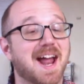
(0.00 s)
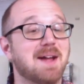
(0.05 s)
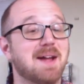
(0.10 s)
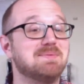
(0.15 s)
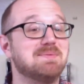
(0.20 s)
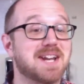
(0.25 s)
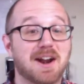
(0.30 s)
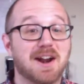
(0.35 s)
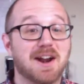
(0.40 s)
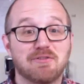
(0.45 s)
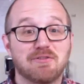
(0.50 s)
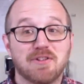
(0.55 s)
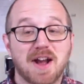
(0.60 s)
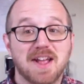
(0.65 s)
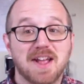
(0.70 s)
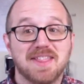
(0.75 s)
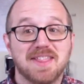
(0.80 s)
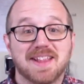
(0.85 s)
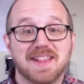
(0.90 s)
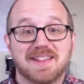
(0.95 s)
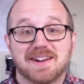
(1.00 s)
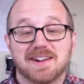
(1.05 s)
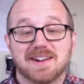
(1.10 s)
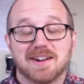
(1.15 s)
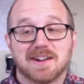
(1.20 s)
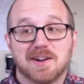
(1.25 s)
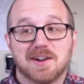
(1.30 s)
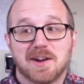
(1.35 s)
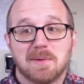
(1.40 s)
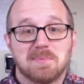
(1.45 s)
and I'm terrified that
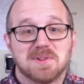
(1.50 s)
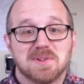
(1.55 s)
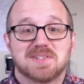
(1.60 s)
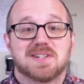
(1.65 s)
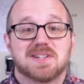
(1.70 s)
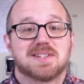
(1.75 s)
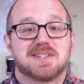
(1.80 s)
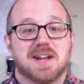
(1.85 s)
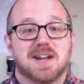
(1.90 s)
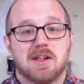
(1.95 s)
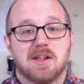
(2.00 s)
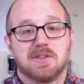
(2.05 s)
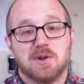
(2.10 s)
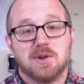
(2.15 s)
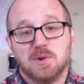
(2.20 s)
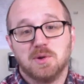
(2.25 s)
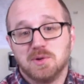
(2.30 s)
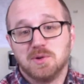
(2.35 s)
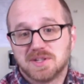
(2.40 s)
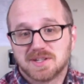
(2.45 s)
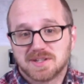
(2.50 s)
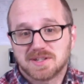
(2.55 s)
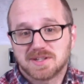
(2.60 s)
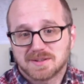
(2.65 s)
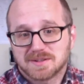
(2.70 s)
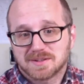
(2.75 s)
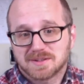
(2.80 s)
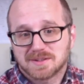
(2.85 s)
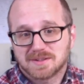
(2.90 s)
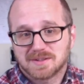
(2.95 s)
they're going to go out of business and I'll
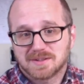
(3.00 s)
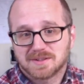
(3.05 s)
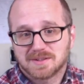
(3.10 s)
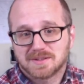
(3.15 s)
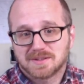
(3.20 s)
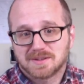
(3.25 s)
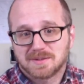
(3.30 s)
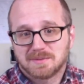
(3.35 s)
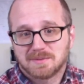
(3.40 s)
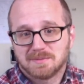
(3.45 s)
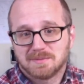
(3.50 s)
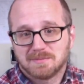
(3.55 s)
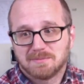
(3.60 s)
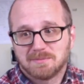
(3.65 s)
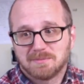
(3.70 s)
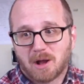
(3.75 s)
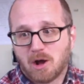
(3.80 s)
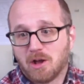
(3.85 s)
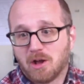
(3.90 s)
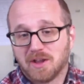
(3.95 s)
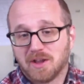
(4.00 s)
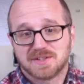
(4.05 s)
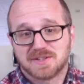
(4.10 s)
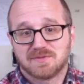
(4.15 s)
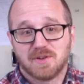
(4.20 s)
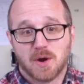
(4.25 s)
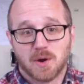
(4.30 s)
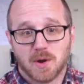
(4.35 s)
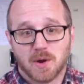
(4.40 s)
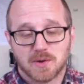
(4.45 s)
lose all
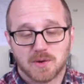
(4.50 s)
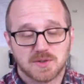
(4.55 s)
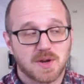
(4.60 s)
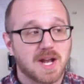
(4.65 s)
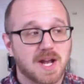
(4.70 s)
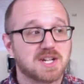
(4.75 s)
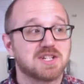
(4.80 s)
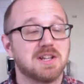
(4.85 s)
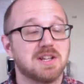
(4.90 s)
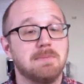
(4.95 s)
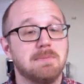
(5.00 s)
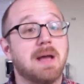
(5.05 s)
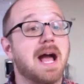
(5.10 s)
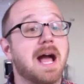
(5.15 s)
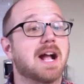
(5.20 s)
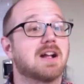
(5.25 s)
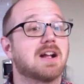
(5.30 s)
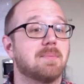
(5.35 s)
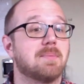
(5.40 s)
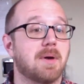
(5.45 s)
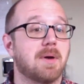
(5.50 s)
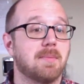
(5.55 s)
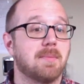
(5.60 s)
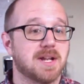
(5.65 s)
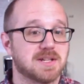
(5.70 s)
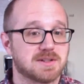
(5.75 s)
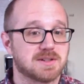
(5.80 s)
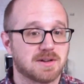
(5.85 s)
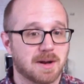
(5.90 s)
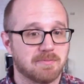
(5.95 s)
his photos. So I actually back up
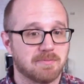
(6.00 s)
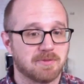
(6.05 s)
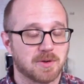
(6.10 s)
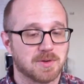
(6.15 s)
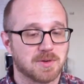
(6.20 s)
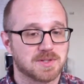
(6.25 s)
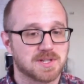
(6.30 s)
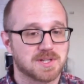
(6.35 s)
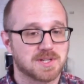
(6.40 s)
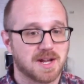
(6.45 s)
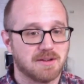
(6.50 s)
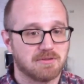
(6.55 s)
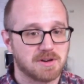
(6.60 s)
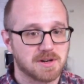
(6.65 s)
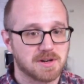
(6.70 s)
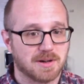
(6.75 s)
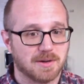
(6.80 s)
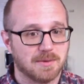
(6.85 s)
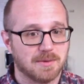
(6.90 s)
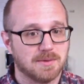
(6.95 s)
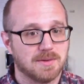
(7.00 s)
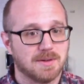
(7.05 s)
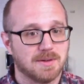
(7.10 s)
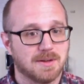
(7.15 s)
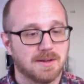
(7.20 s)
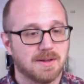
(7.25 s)
all my Instagram photos to Evernote.